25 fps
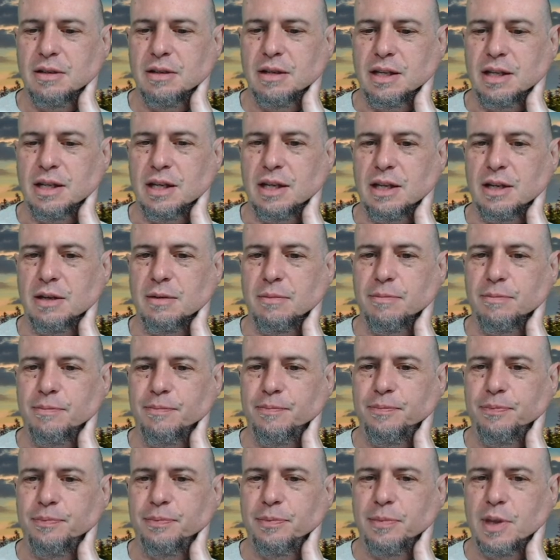Um,
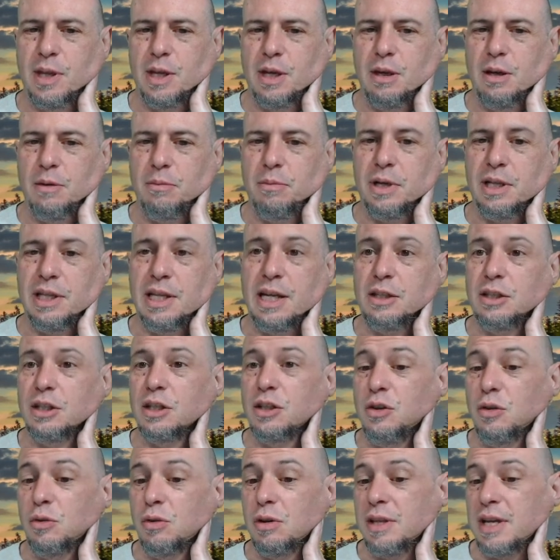but let's
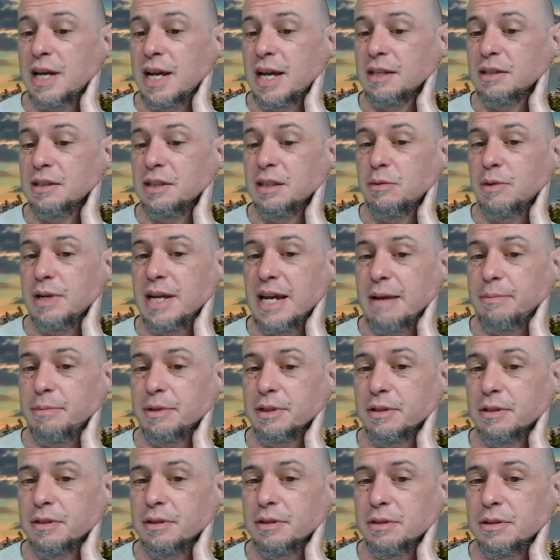ignore that and see what
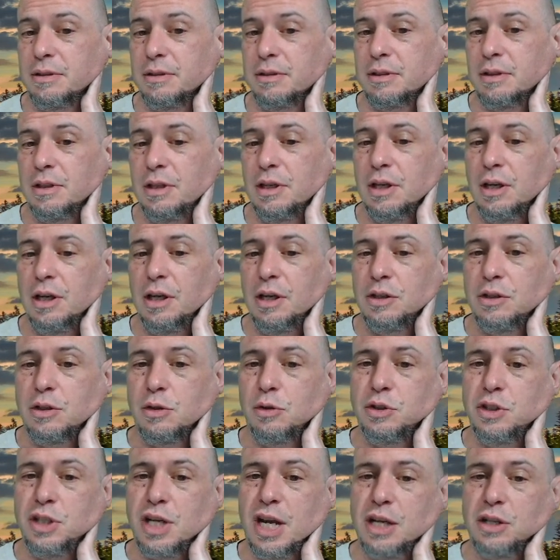happens. So
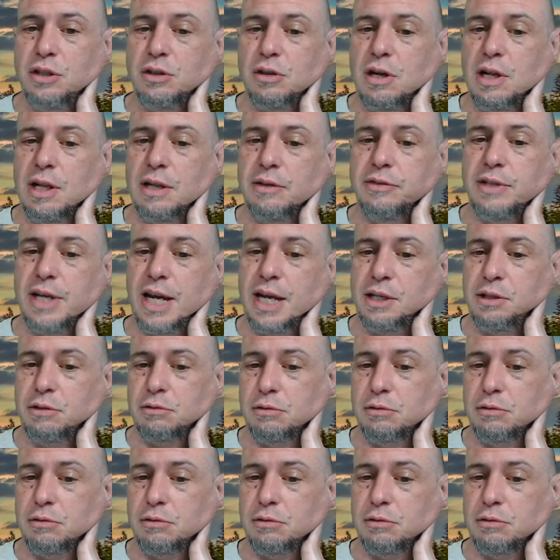it changed all of dice